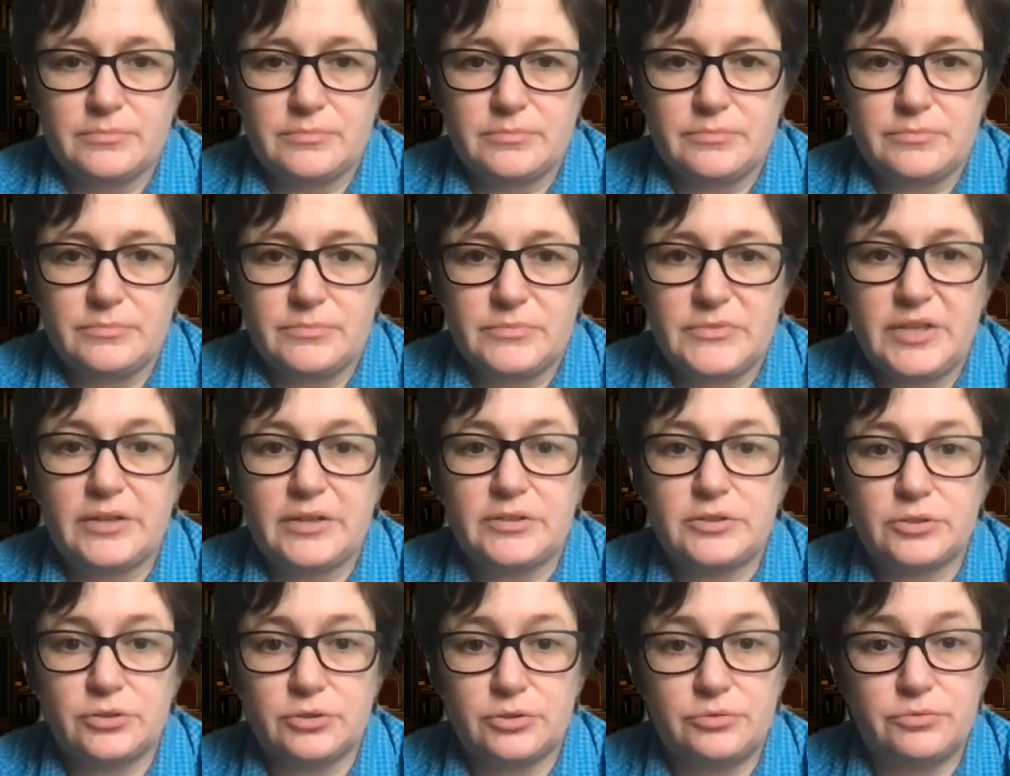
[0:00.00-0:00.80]

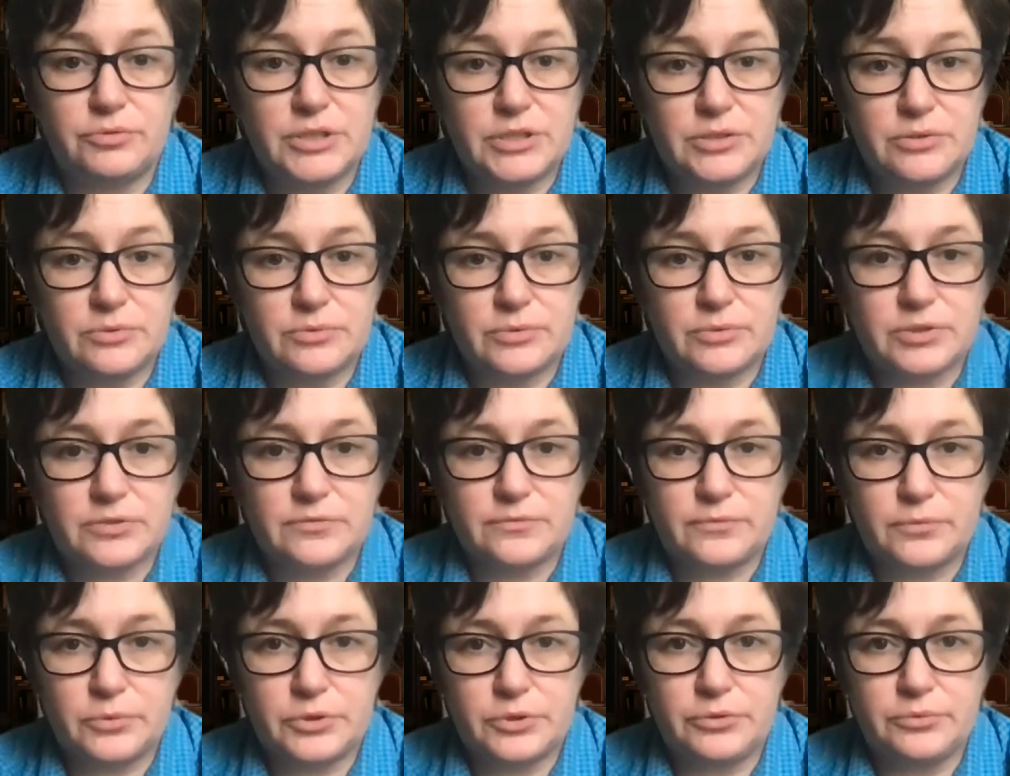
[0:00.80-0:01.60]
that's a good resource
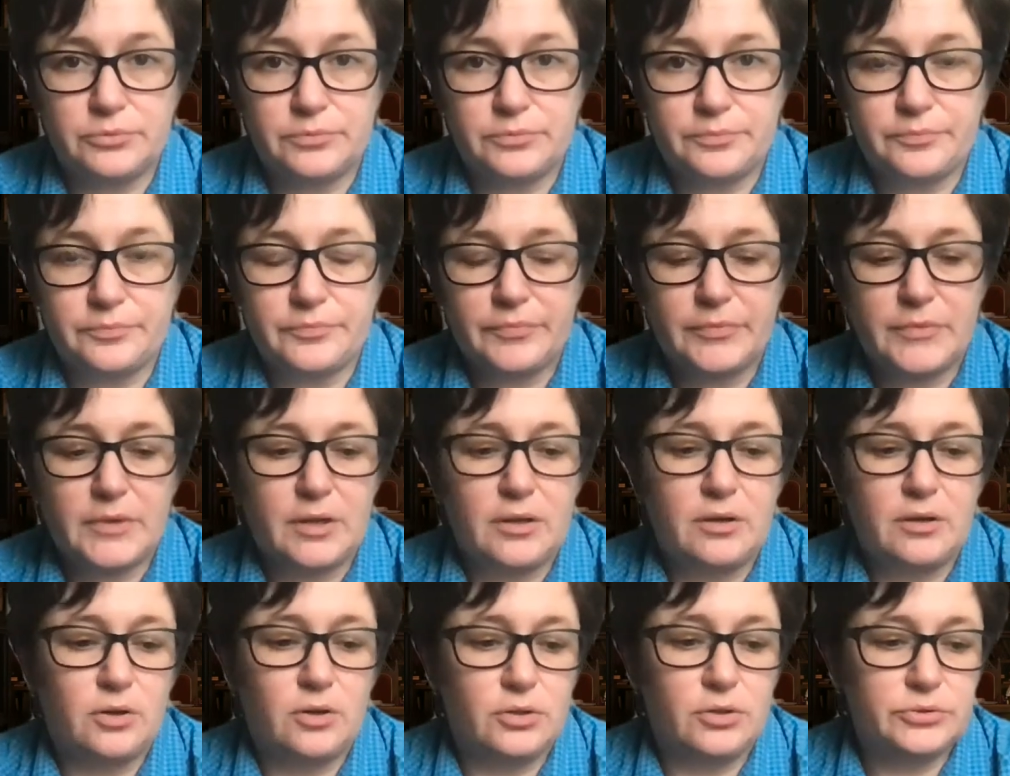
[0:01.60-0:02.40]
for you.
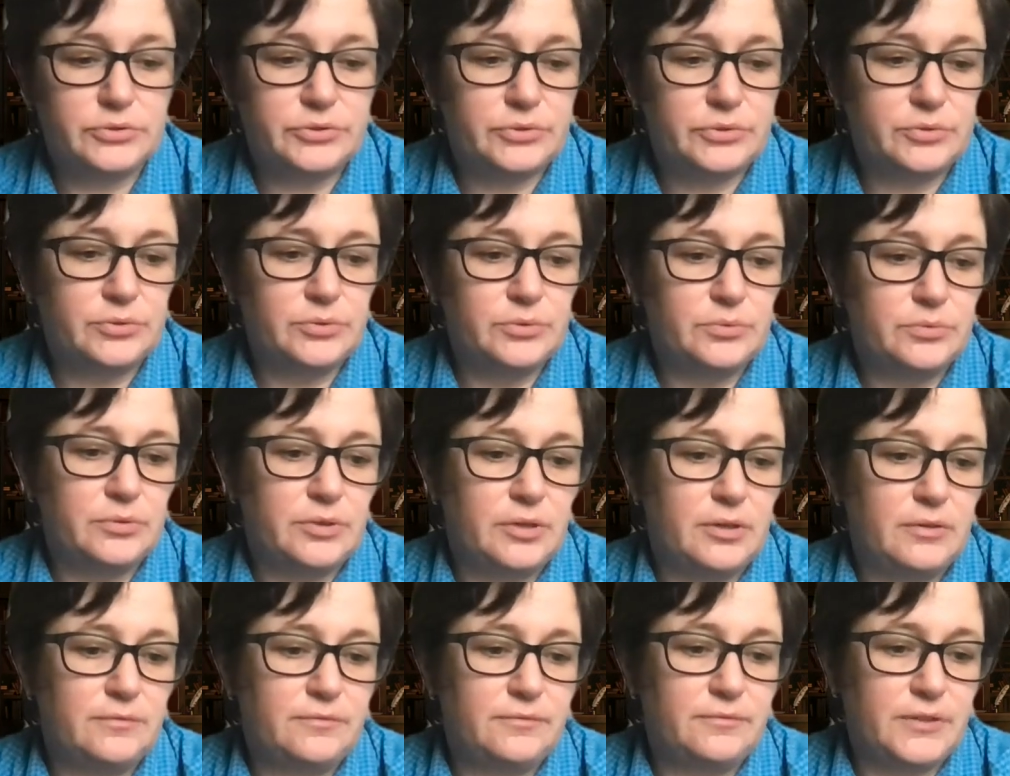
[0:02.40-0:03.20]
Also,
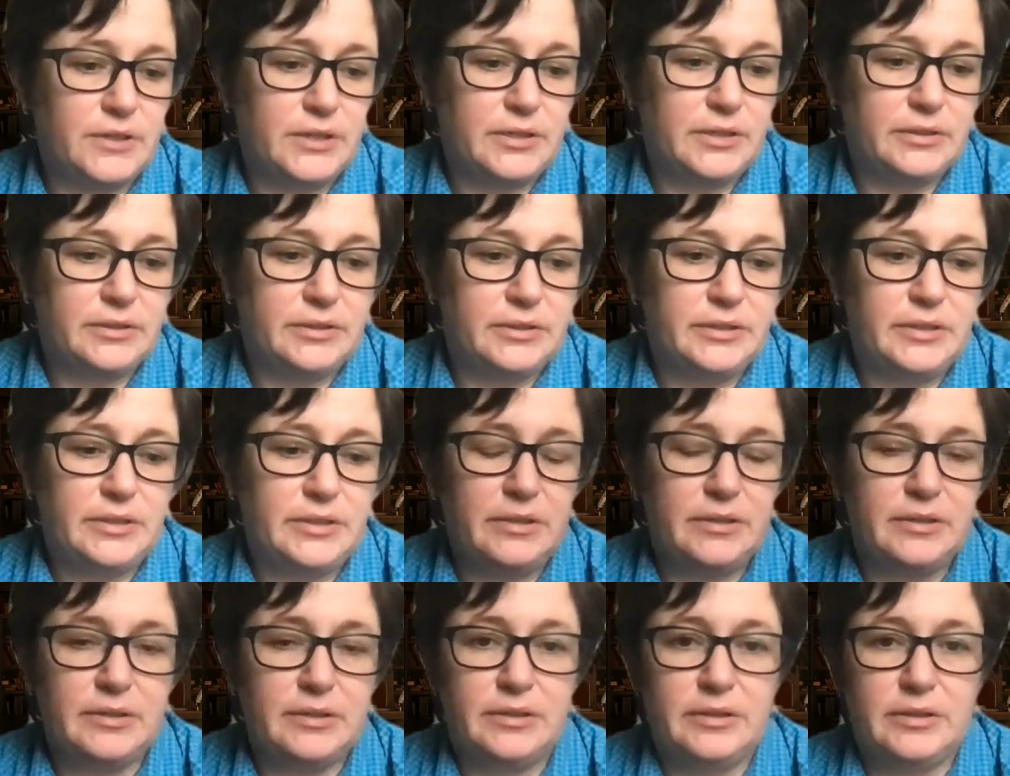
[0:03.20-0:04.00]

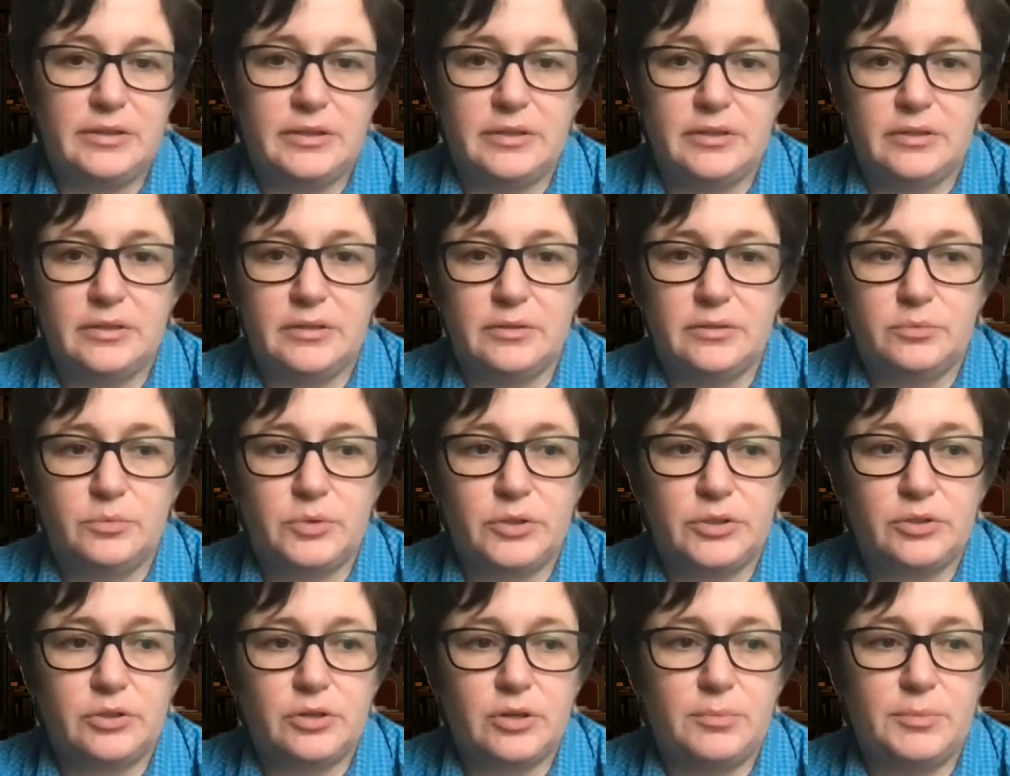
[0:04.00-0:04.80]
finally, the
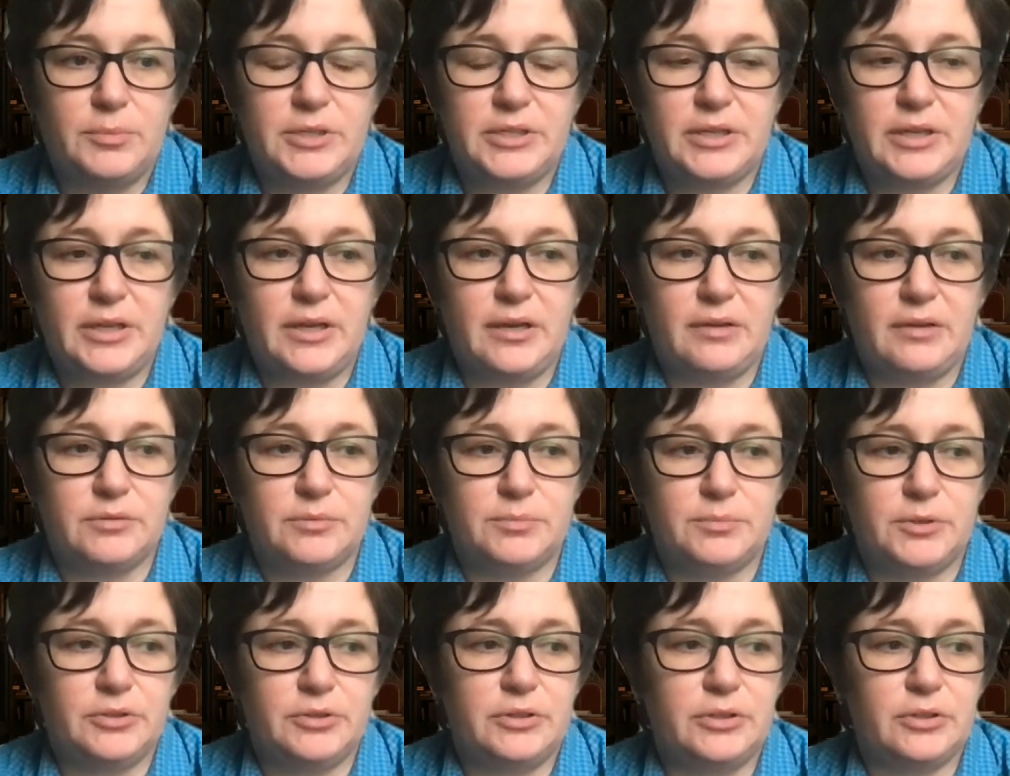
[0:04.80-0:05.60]
one comment I have
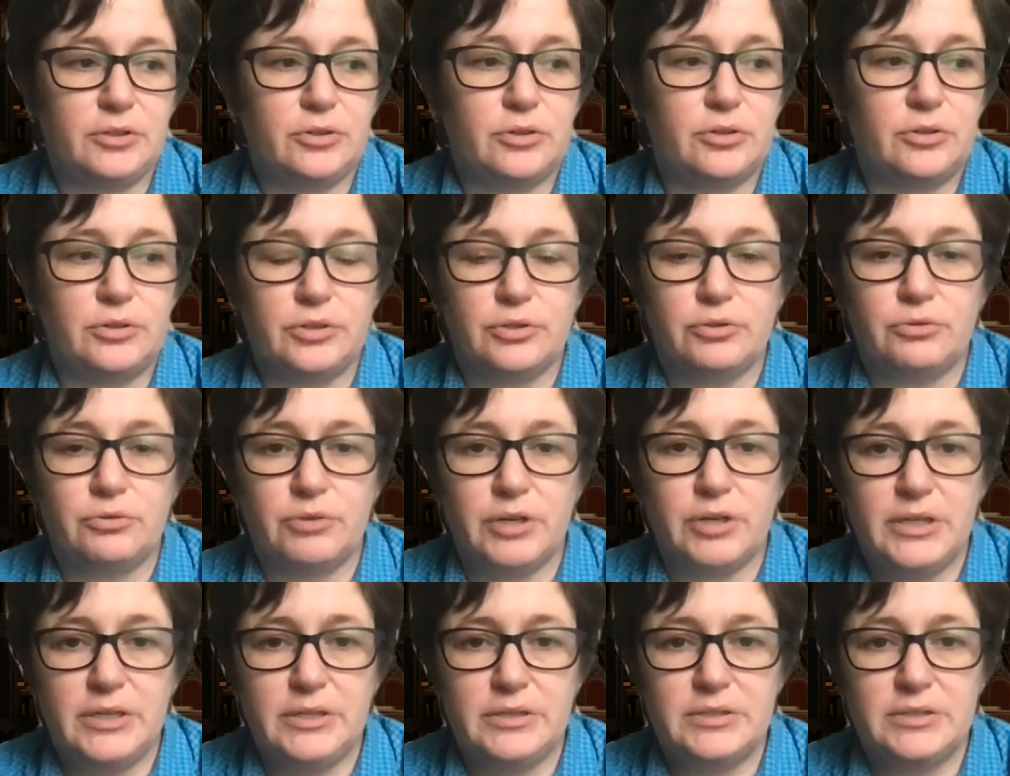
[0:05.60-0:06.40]
about the current
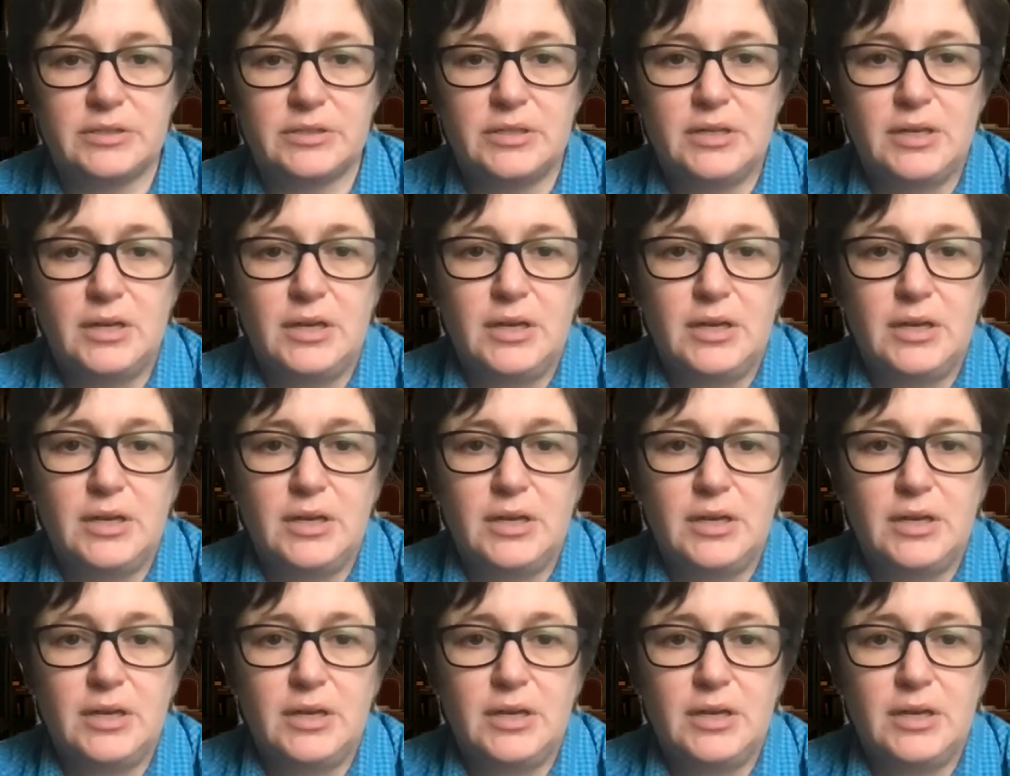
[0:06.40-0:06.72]
grades.